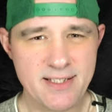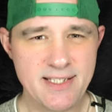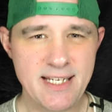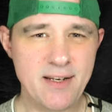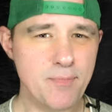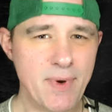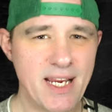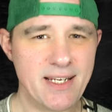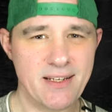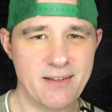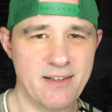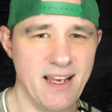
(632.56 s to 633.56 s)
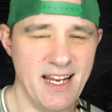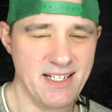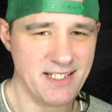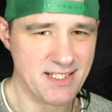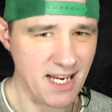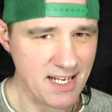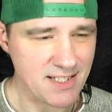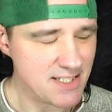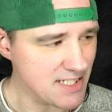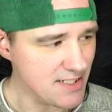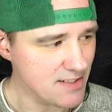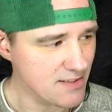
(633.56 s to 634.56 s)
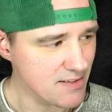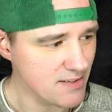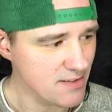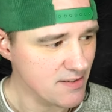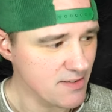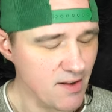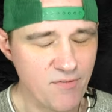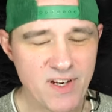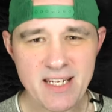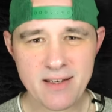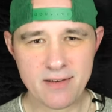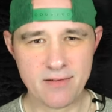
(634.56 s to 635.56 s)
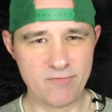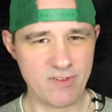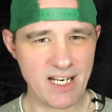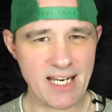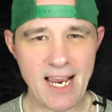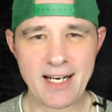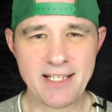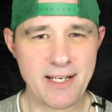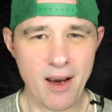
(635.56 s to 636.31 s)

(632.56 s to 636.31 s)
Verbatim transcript: didn't make any sense. Nothing really added